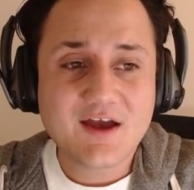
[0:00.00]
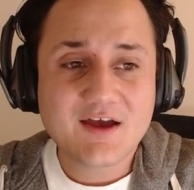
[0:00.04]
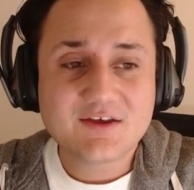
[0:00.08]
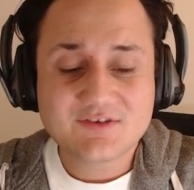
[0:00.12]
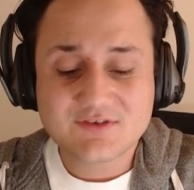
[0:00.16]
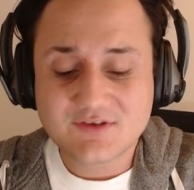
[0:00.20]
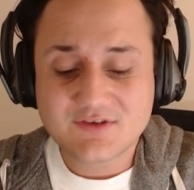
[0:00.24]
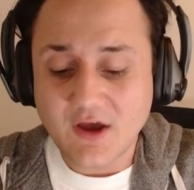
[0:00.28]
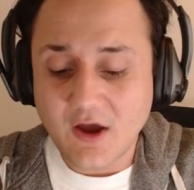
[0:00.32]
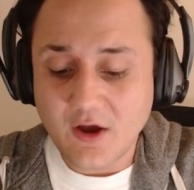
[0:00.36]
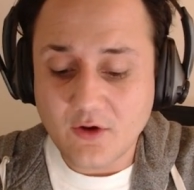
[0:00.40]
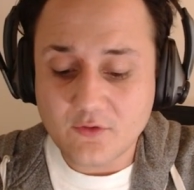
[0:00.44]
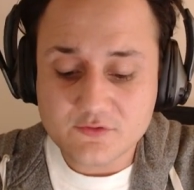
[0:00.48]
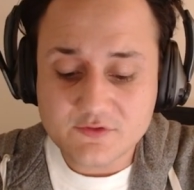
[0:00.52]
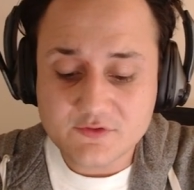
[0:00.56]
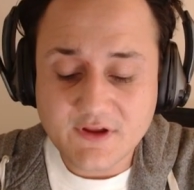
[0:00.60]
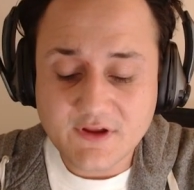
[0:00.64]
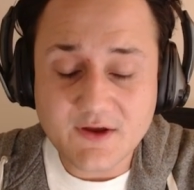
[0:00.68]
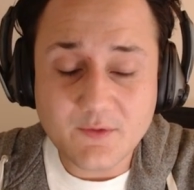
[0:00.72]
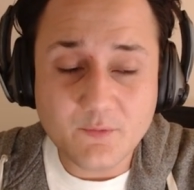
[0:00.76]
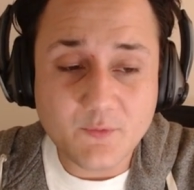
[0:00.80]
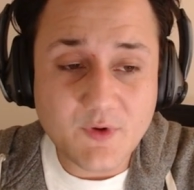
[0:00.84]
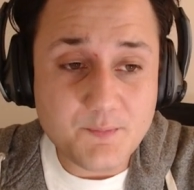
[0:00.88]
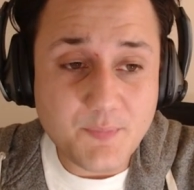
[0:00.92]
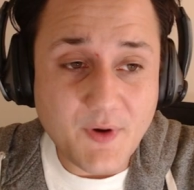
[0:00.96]
So
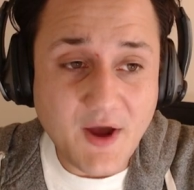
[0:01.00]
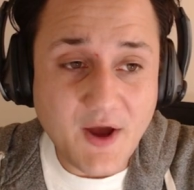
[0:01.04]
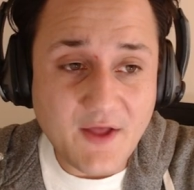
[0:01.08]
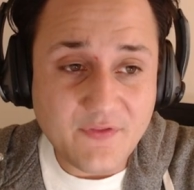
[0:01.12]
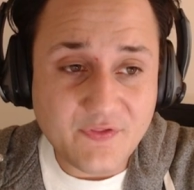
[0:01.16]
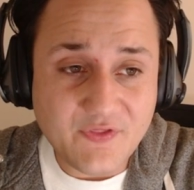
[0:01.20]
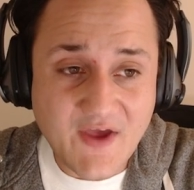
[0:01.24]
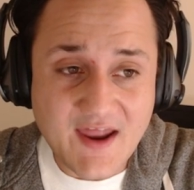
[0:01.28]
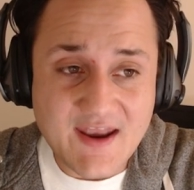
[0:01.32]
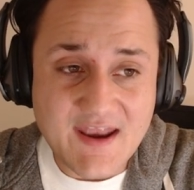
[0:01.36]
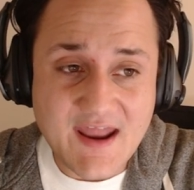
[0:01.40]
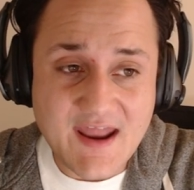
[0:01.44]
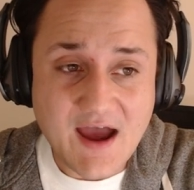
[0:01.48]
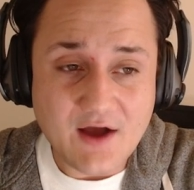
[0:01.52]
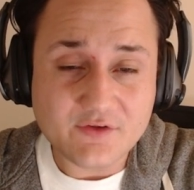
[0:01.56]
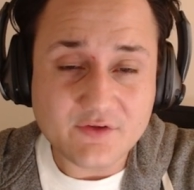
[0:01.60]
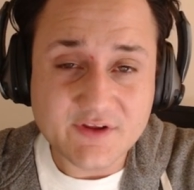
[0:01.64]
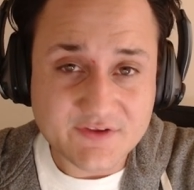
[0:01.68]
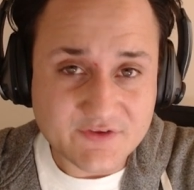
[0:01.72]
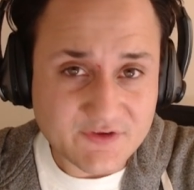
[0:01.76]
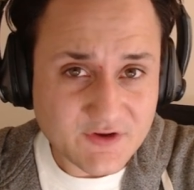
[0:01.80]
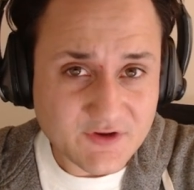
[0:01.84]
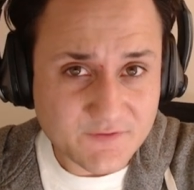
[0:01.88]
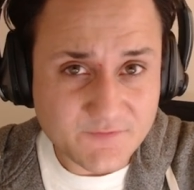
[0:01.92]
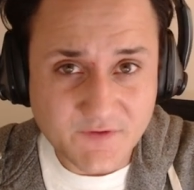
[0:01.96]
let, we bought that now.
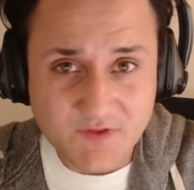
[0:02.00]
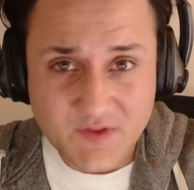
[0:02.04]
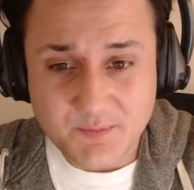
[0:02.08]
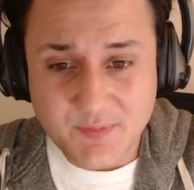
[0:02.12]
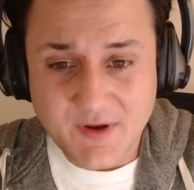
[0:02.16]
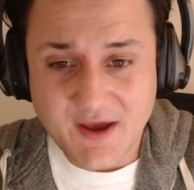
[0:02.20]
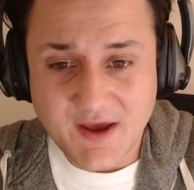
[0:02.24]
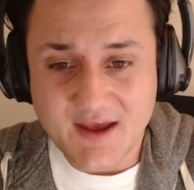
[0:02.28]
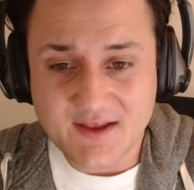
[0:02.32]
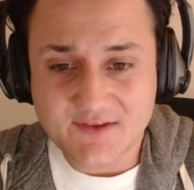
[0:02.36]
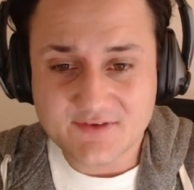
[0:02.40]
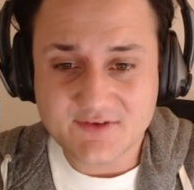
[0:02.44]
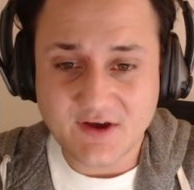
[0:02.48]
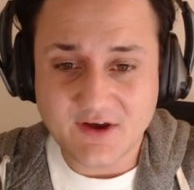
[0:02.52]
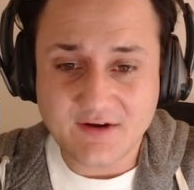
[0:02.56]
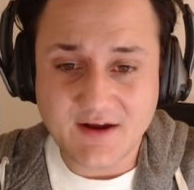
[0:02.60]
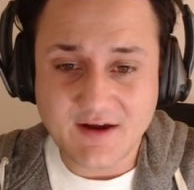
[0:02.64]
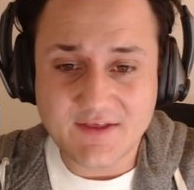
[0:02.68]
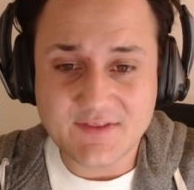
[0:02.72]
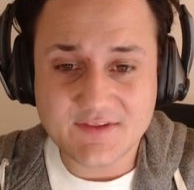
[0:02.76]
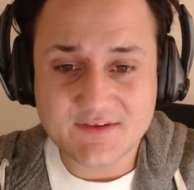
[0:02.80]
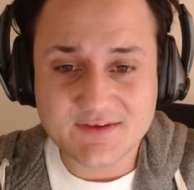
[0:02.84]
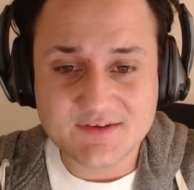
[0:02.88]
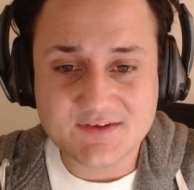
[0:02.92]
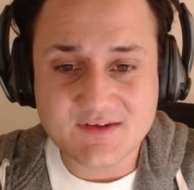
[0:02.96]
Let's look for the pants. All
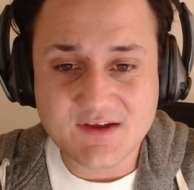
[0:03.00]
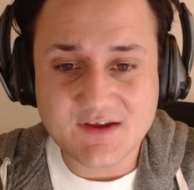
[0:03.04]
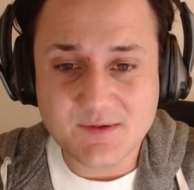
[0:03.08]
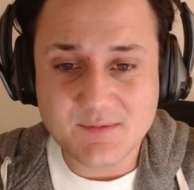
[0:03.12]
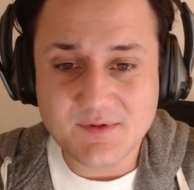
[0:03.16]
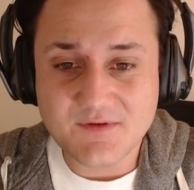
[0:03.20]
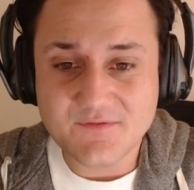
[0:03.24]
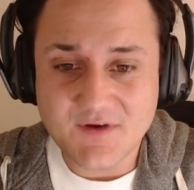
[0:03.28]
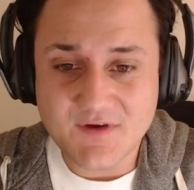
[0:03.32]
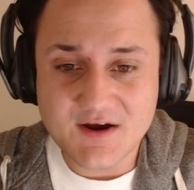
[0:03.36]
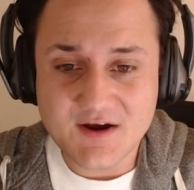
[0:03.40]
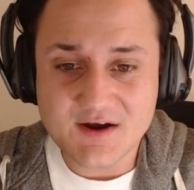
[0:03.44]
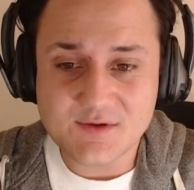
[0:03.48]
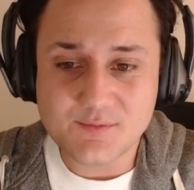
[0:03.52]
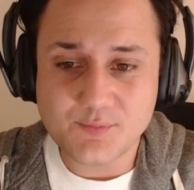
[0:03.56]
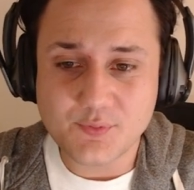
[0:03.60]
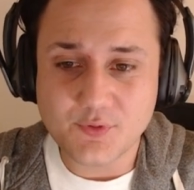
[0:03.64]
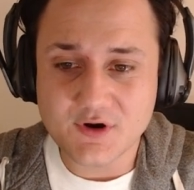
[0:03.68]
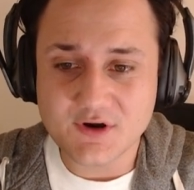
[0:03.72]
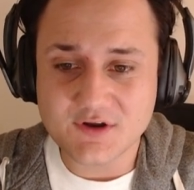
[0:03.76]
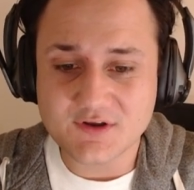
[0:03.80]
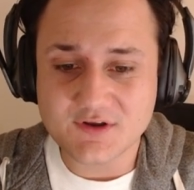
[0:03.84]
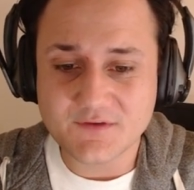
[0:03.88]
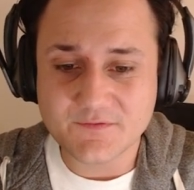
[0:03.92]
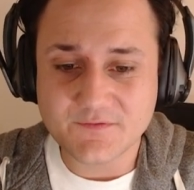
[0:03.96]
right, this is going to be very
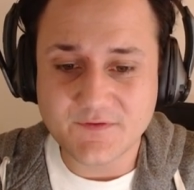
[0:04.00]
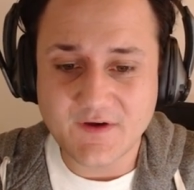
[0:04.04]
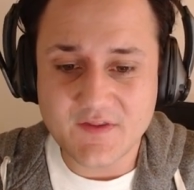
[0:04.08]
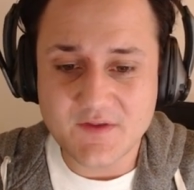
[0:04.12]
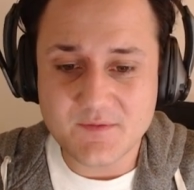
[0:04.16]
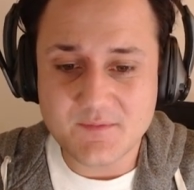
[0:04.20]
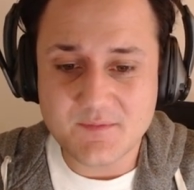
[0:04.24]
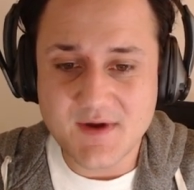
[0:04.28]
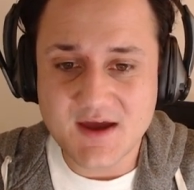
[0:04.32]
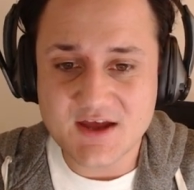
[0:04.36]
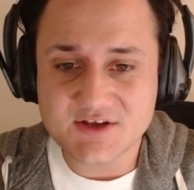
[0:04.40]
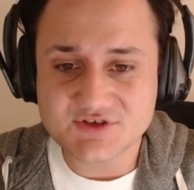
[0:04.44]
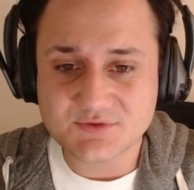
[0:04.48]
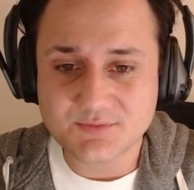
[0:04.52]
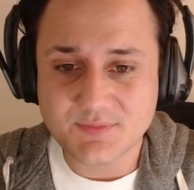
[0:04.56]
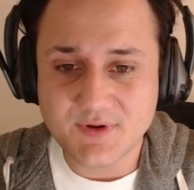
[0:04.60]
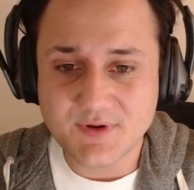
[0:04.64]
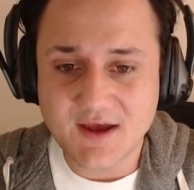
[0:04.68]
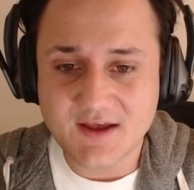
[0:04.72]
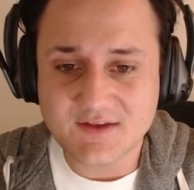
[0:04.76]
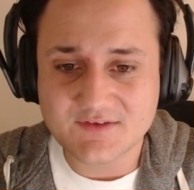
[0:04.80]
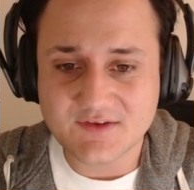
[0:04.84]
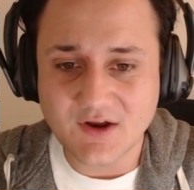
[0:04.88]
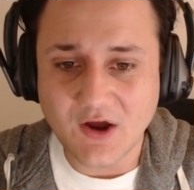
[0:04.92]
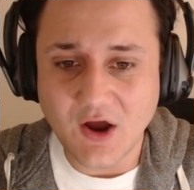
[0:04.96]
important to find the matching
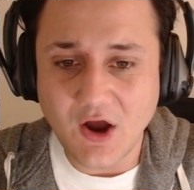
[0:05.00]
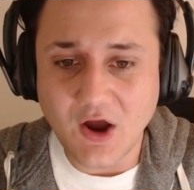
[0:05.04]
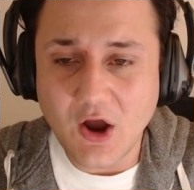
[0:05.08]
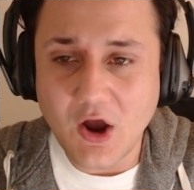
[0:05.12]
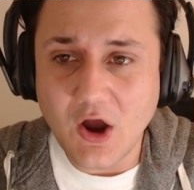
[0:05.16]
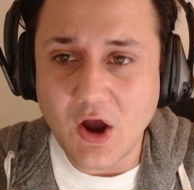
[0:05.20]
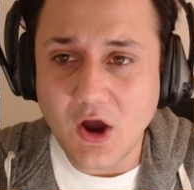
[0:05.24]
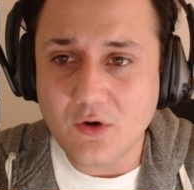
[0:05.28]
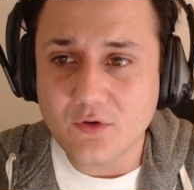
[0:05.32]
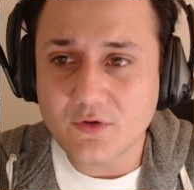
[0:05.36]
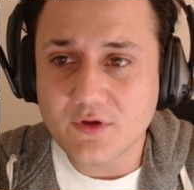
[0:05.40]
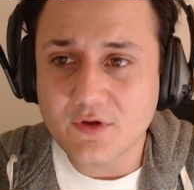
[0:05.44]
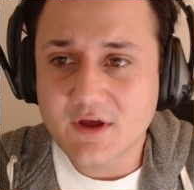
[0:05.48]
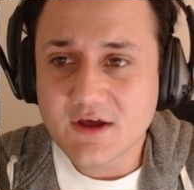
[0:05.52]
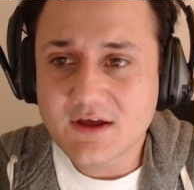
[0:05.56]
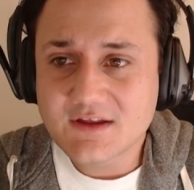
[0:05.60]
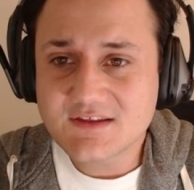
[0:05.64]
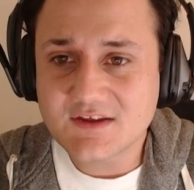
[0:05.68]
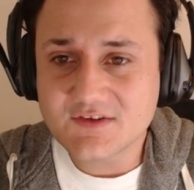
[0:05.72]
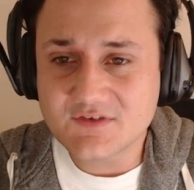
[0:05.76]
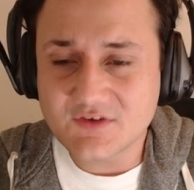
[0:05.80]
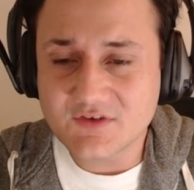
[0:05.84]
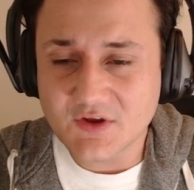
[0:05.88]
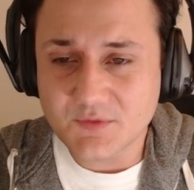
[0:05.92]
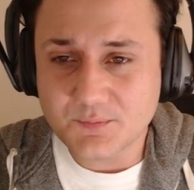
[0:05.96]
pants. And oh,
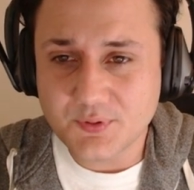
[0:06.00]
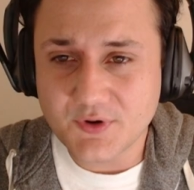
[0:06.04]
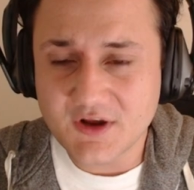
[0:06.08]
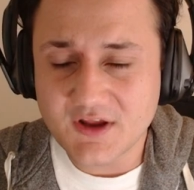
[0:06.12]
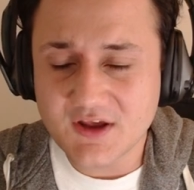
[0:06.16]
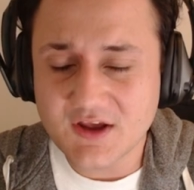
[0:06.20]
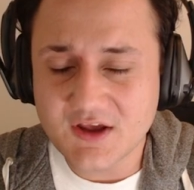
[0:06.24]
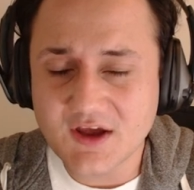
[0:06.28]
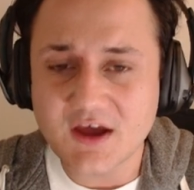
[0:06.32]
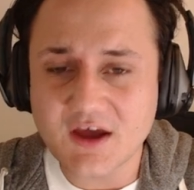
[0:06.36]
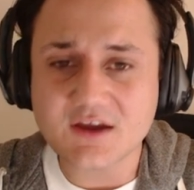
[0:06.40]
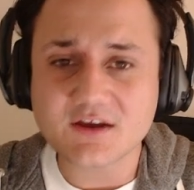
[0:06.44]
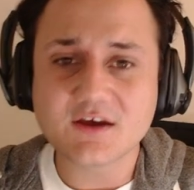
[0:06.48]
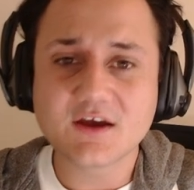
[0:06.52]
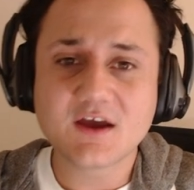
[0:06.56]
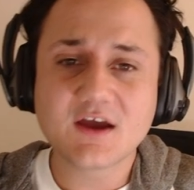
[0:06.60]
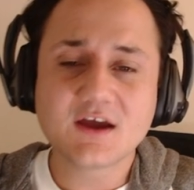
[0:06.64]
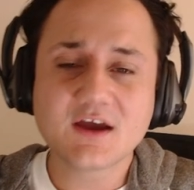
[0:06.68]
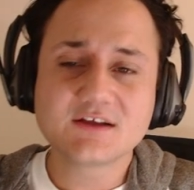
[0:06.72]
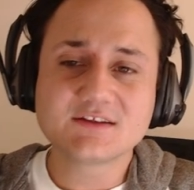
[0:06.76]
these look pretty good.